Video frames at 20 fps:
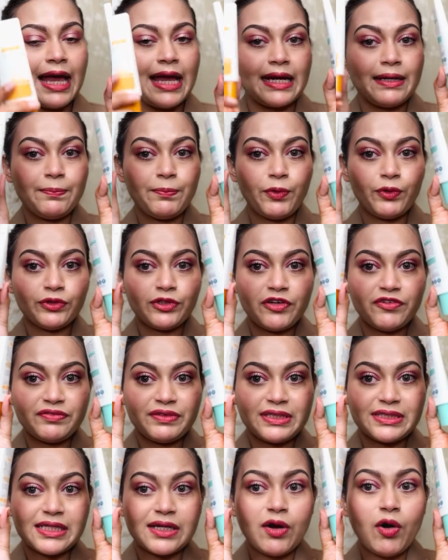and both of
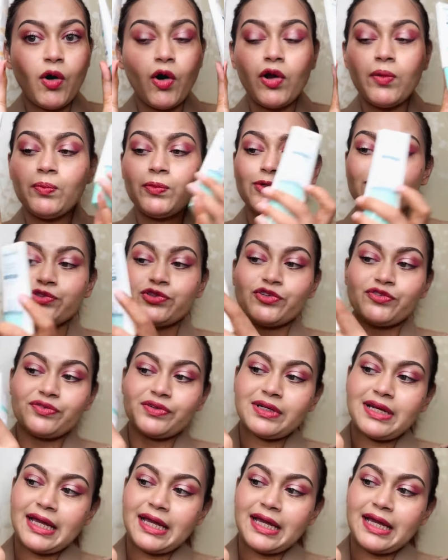these are almost over,